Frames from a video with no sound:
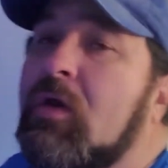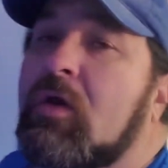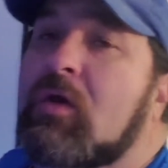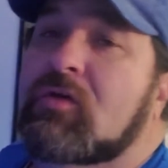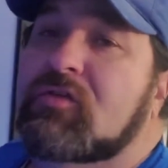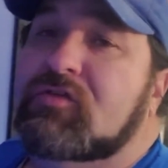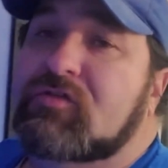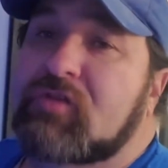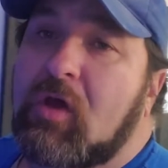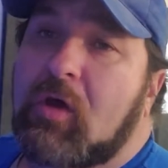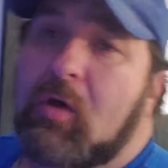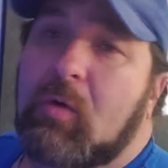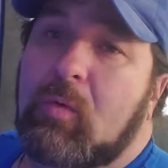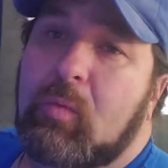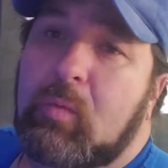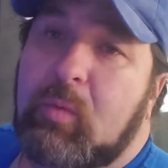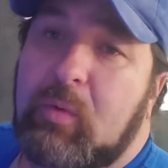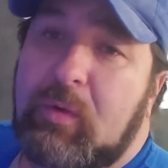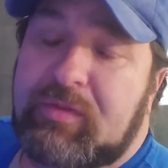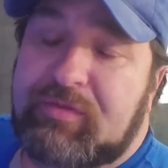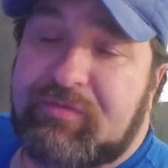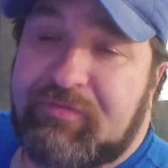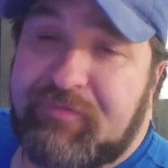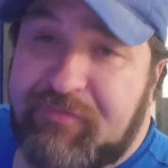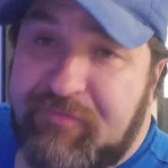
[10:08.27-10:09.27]
So,
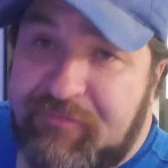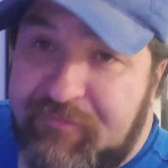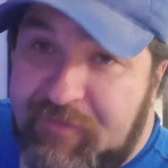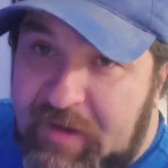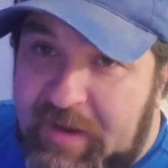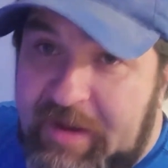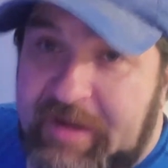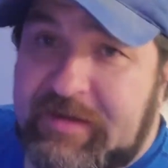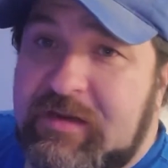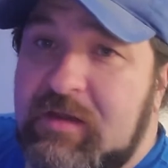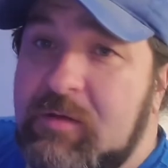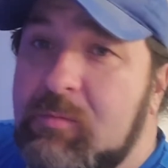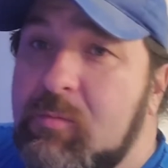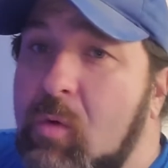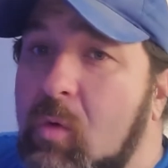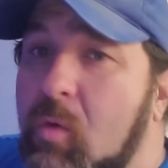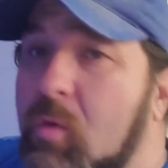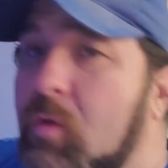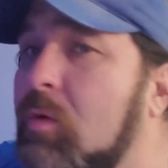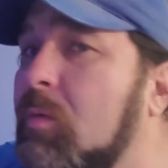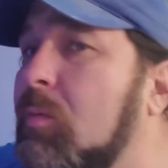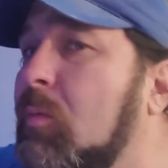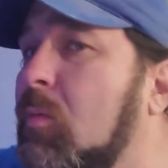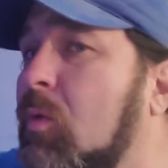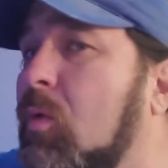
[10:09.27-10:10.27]
with finding
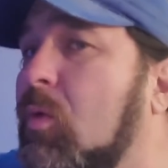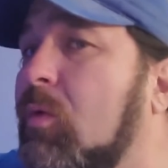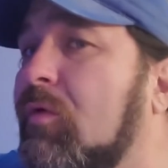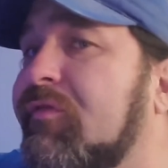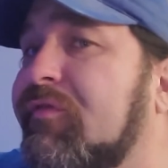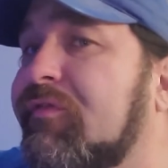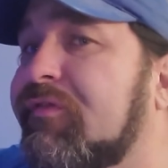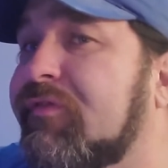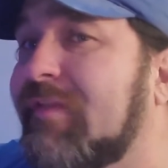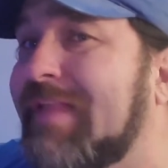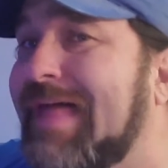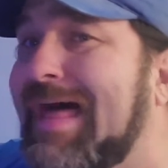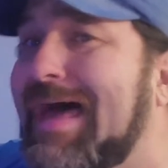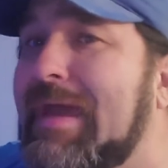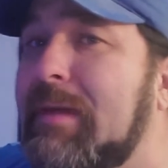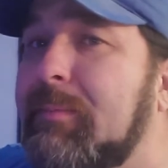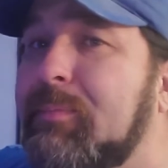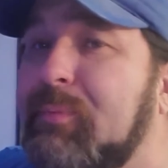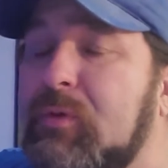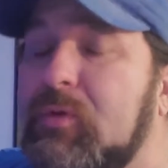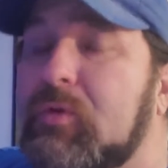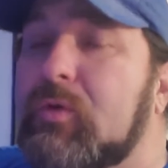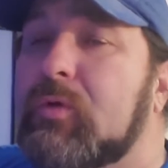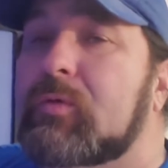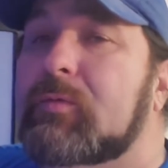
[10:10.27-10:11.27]
more and more fly
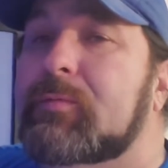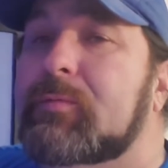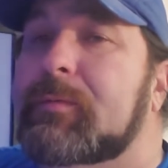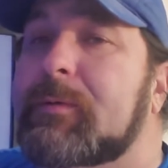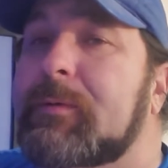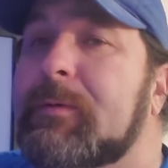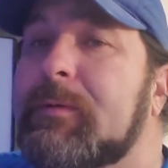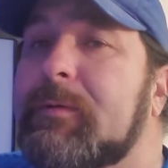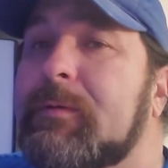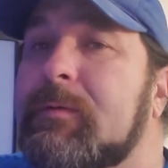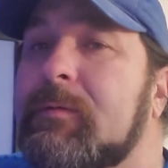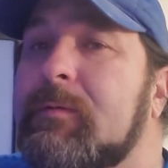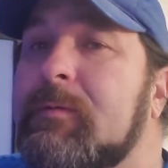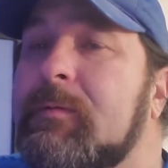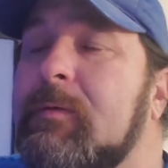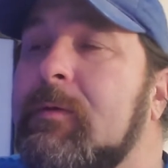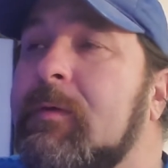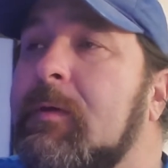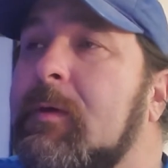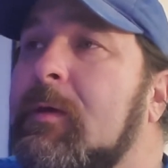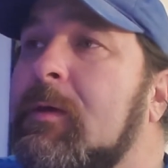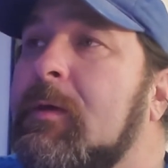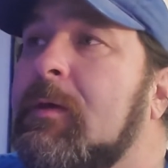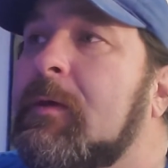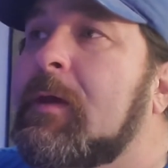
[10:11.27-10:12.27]
poop,
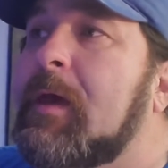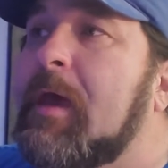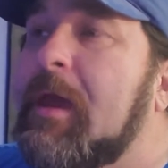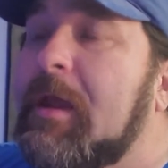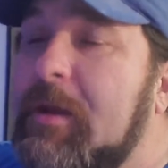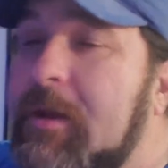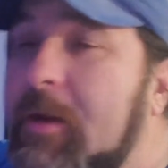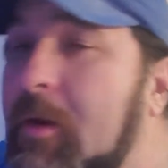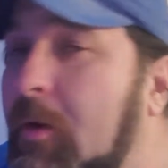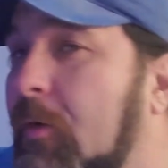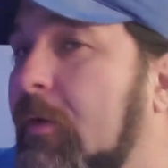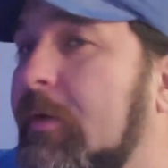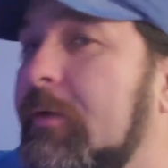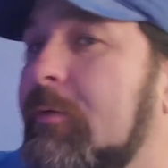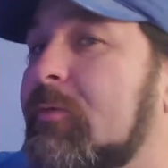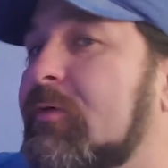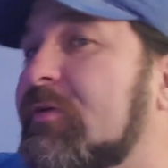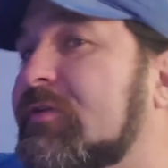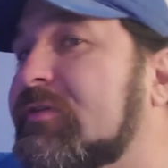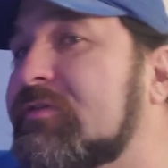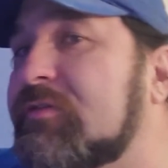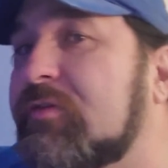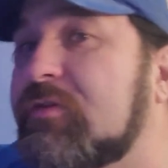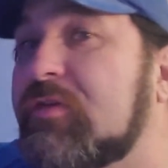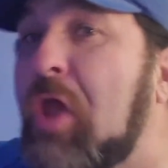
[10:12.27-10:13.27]
and knowing
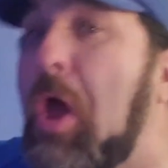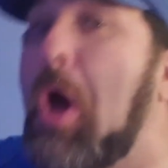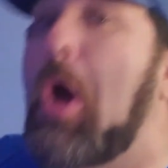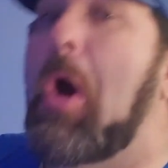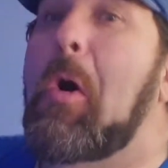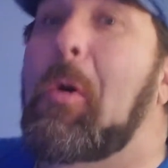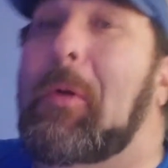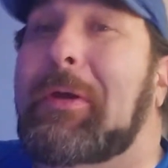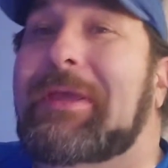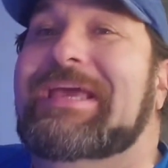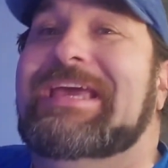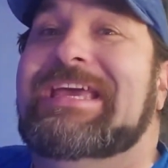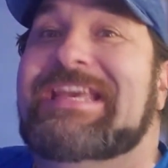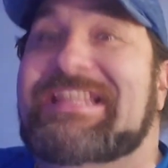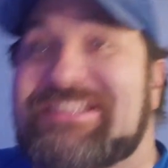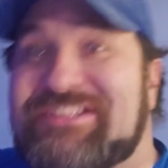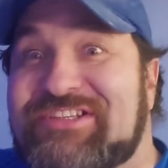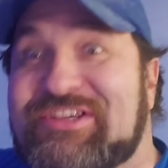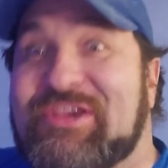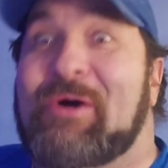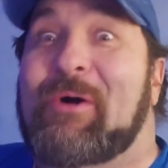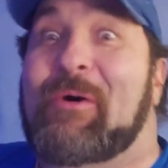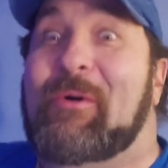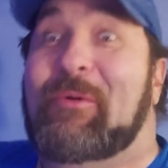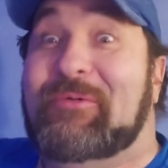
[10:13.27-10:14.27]
it's
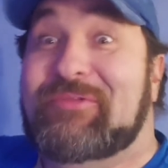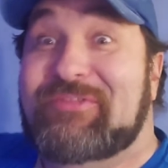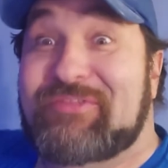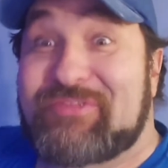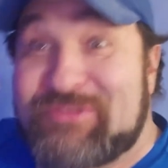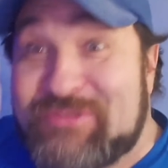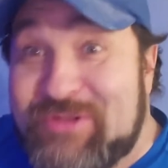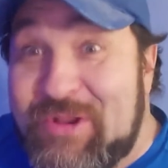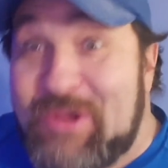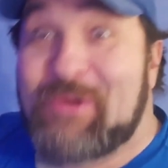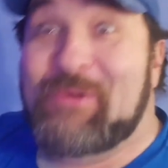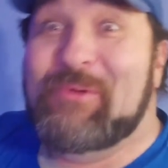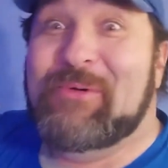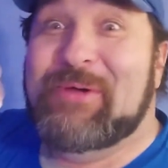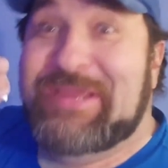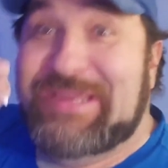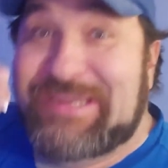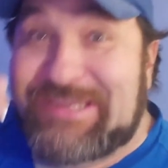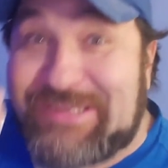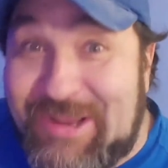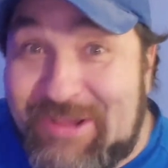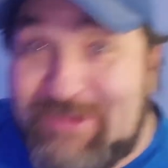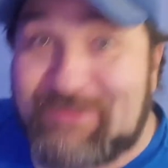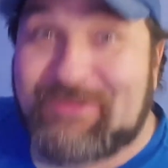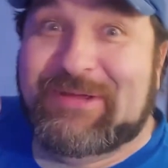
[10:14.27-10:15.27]
gold,
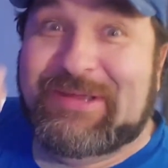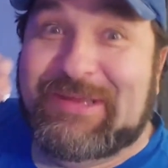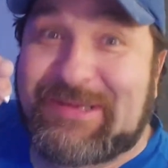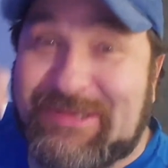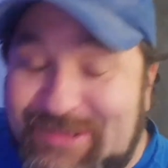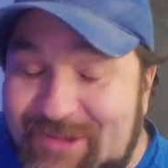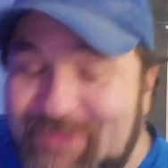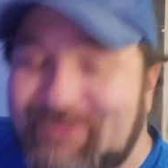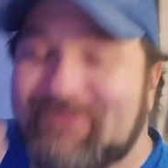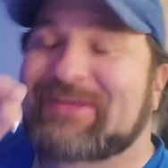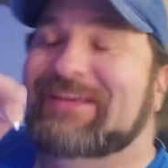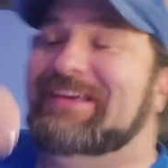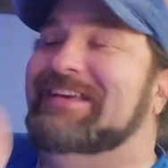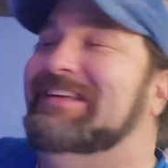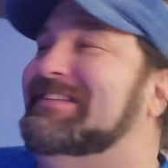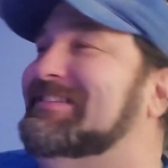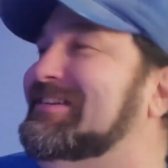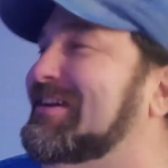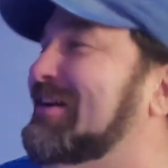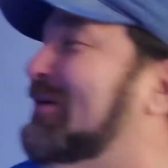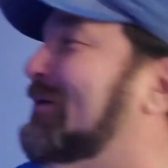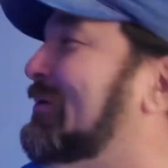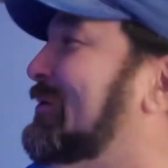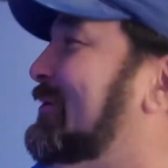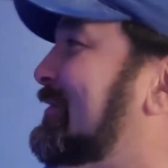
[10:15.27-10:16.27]
knowing it's
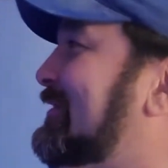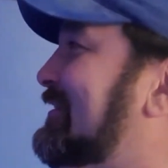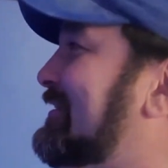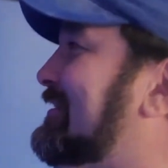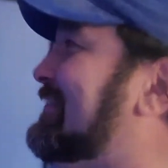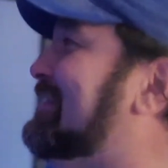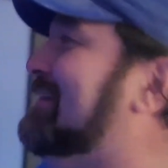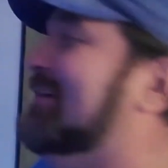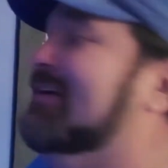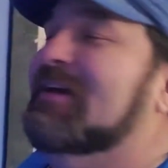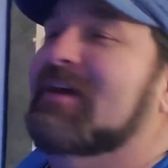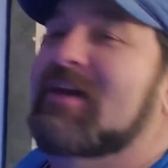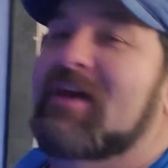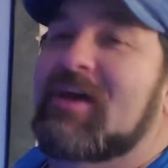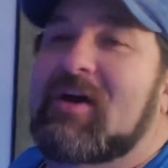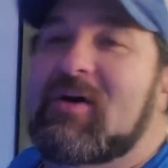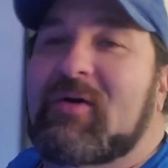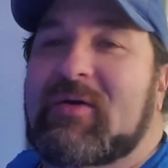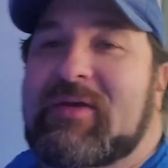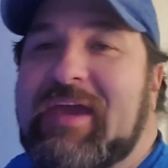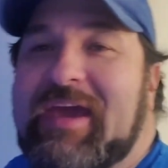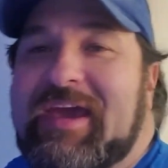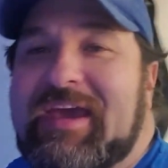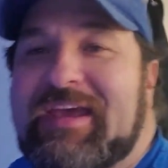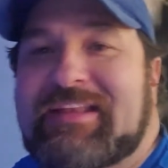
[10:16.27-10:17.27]
gold.
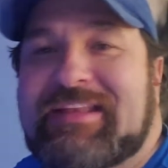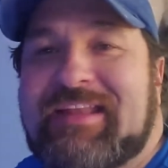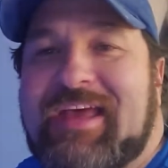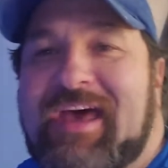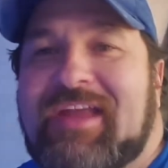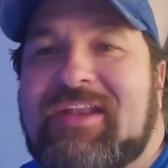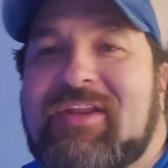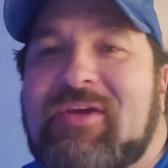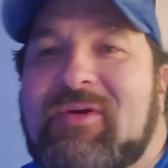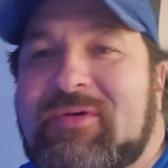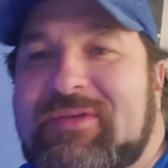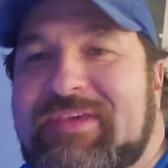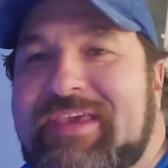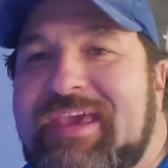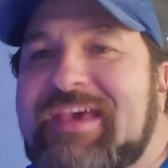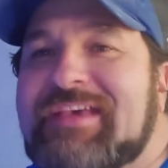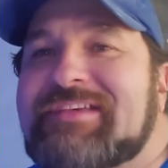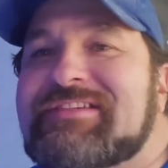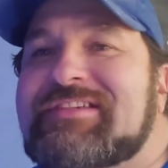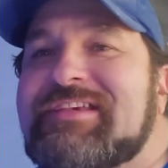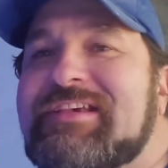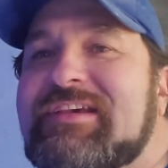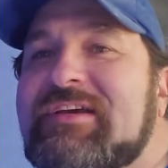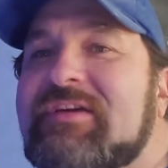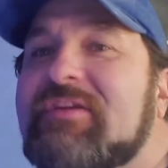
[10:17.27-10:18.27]
Okay, not no
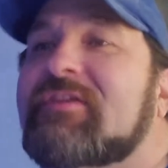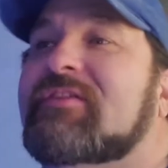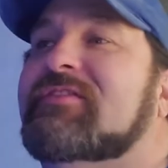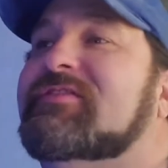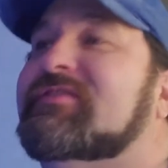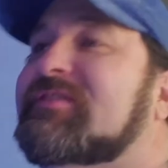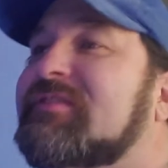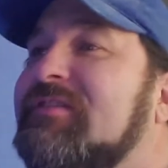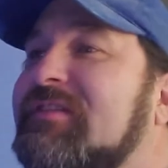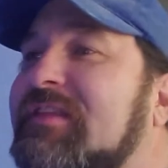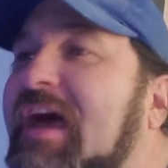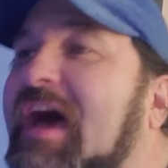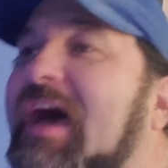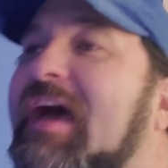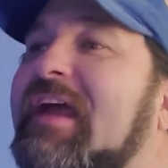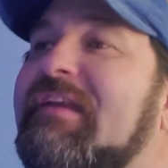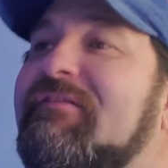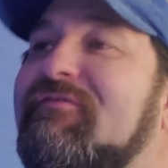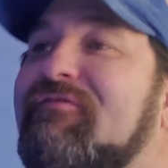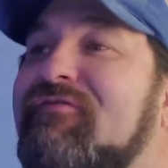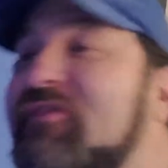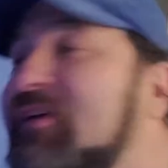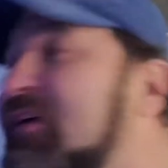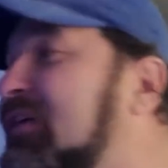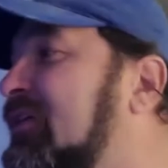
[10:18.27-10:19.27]
guessing or not
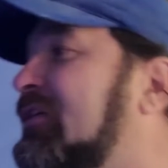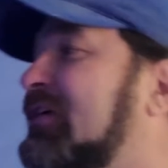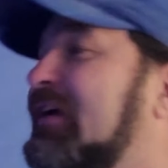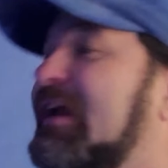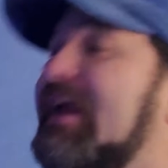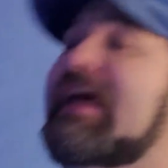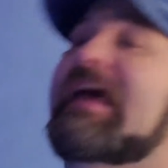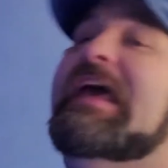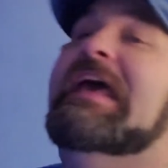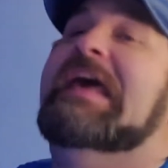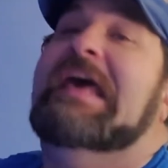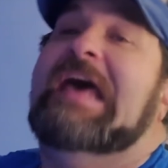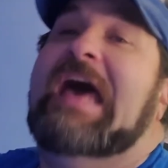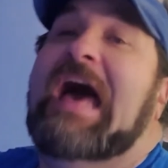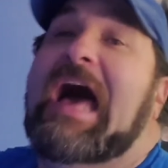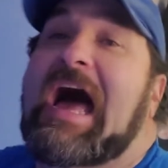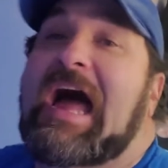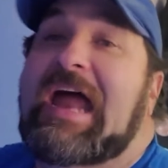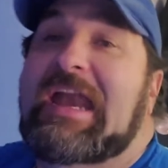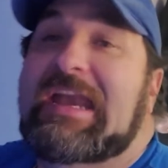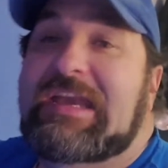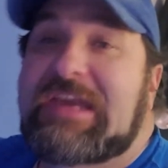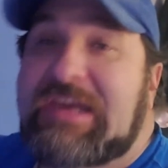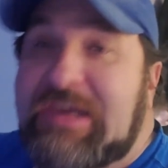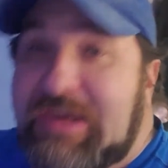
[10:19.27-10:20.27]
figuring it. I
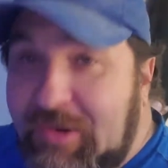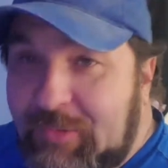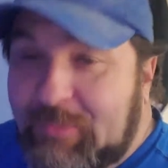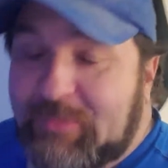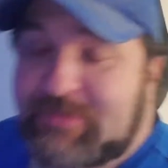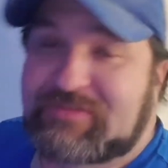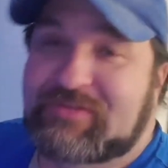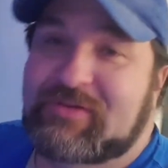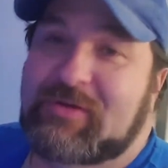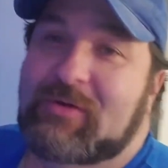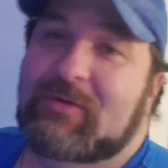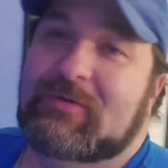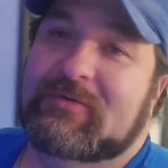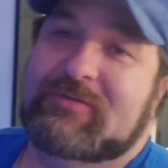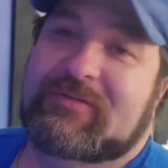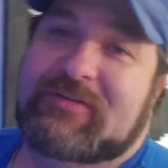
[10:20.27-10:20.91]
know it's gold.